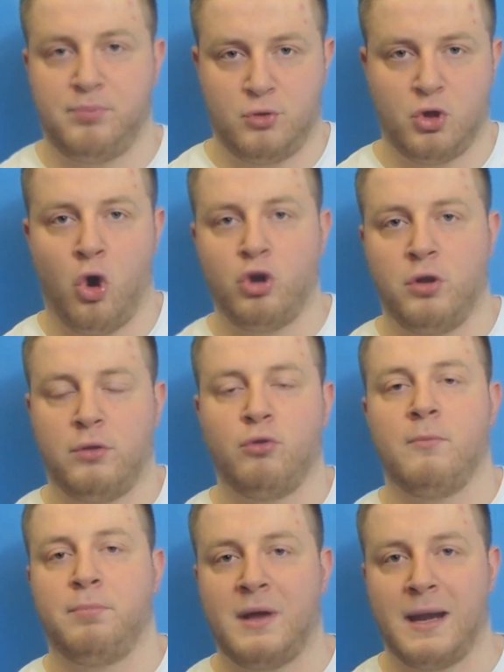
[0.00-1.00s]
talk you
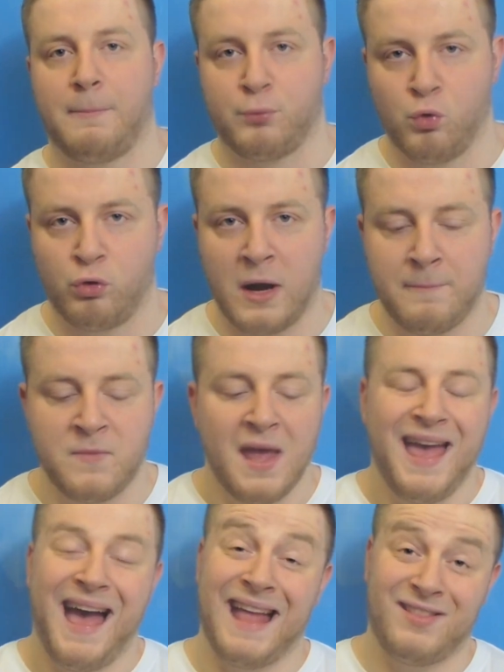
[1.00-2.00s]
through and plan a program.
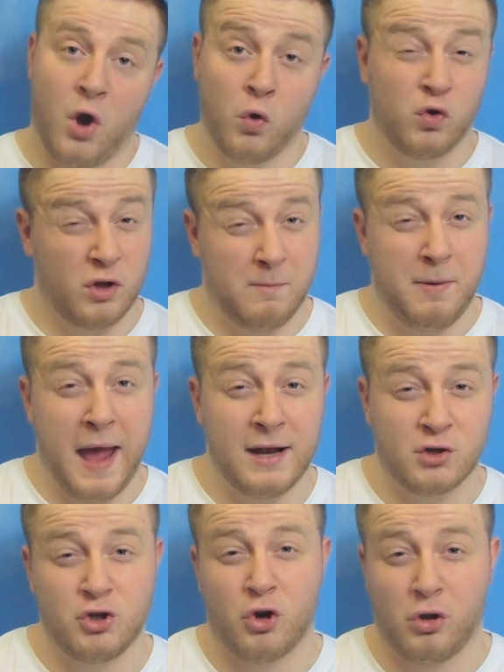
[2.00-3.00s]
It also
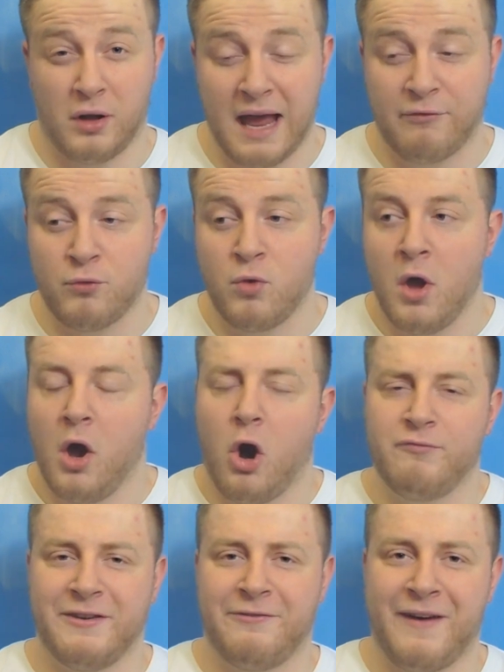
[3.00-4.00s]
depends on your level
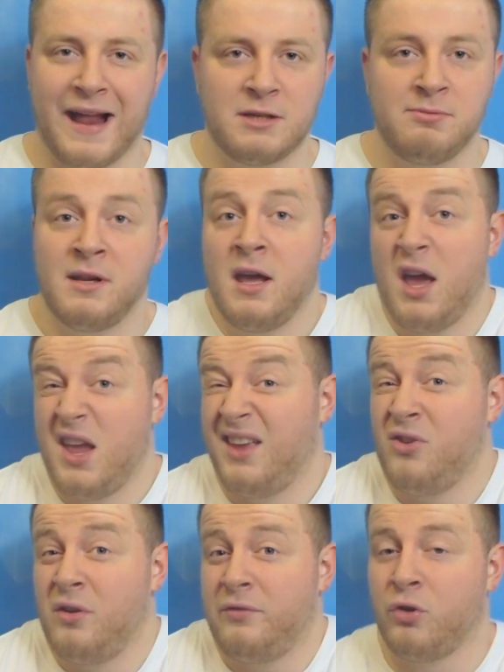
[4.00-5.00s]
of advancement. You
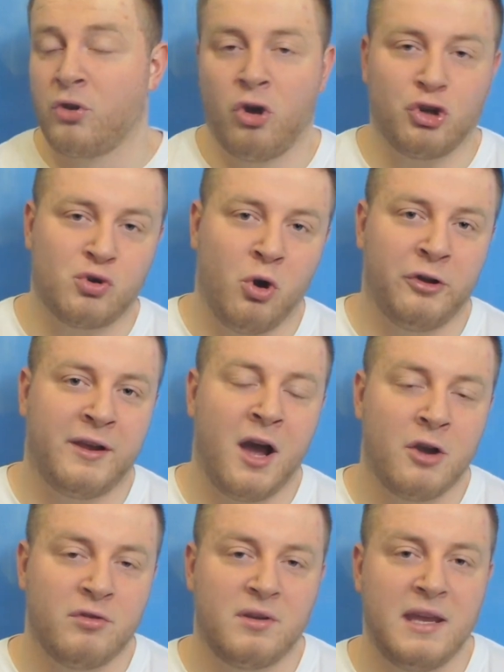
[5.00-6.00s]
know, if you're not squatting
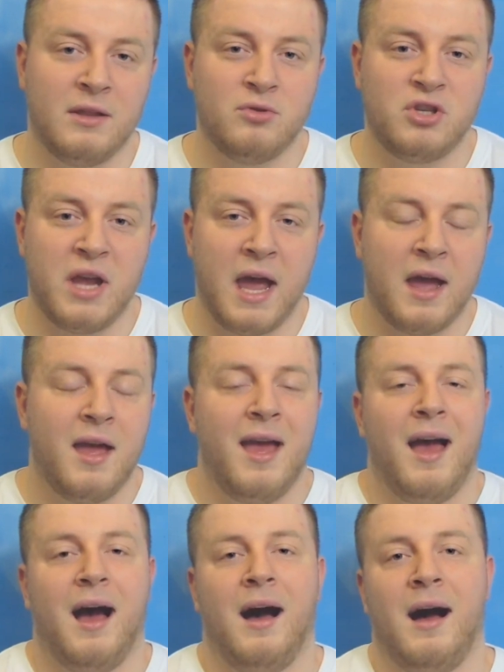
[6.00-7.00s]
100 kilos yet,
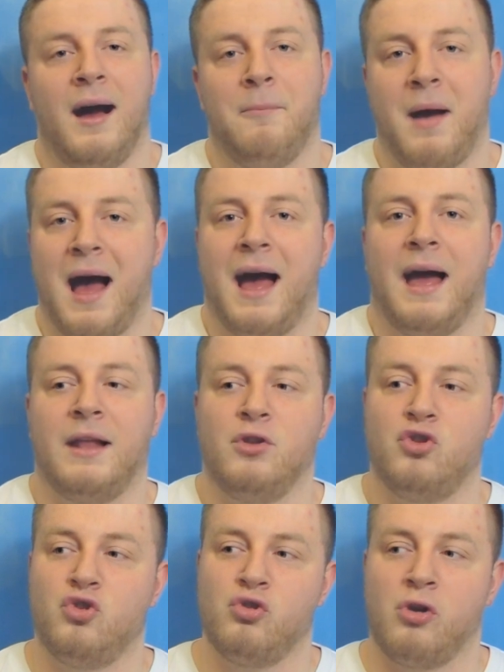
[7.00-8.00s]

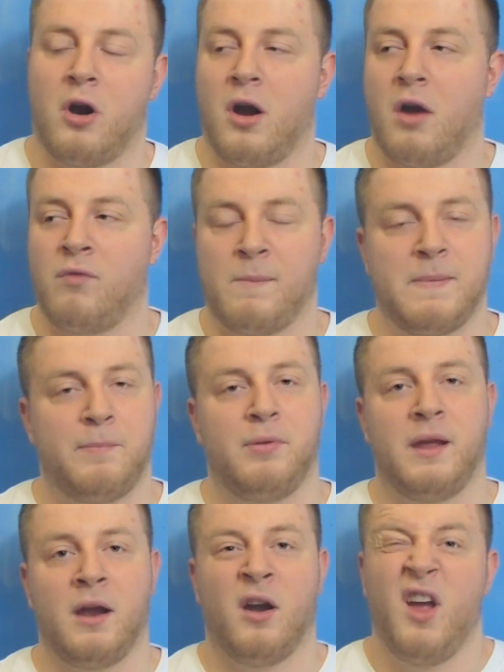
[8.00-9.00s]
and you are a rugby
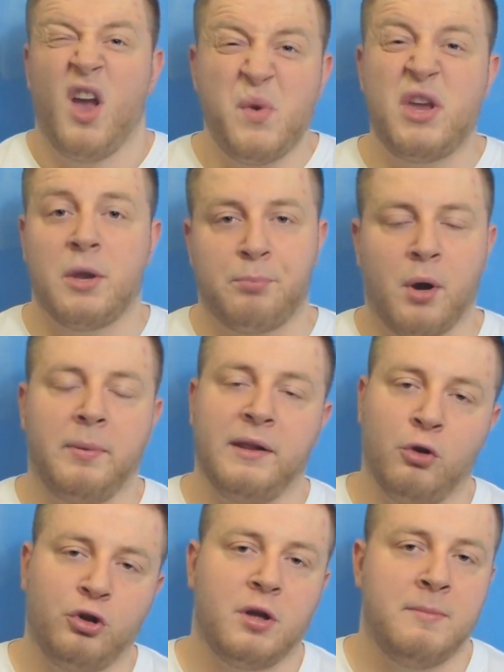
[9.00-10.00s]
player, we could probably
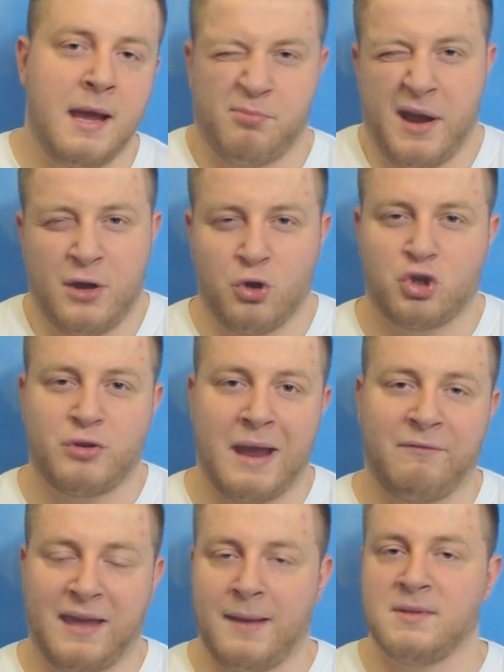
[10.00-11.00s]
look to make pretty good
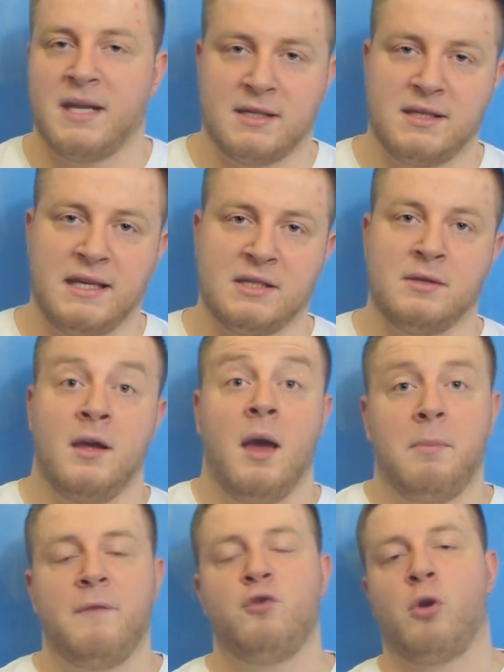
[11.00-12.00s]
strength gains in season.
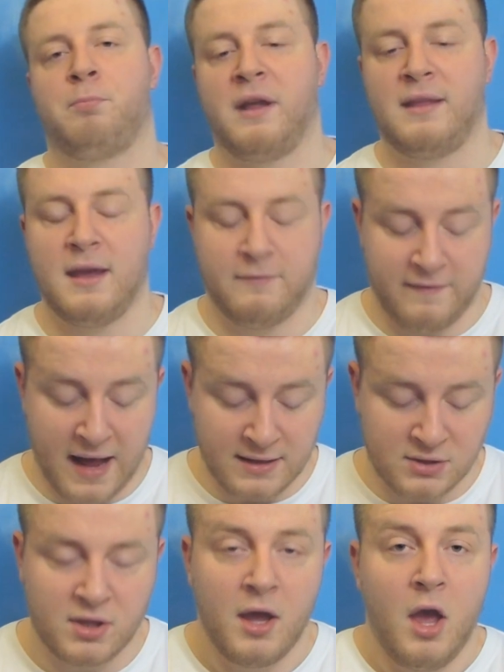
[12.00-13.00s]
But if you're pretty
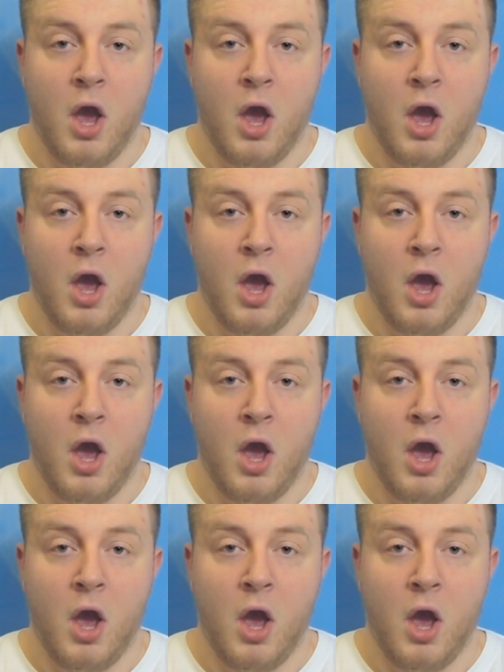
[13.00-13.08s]
advanced,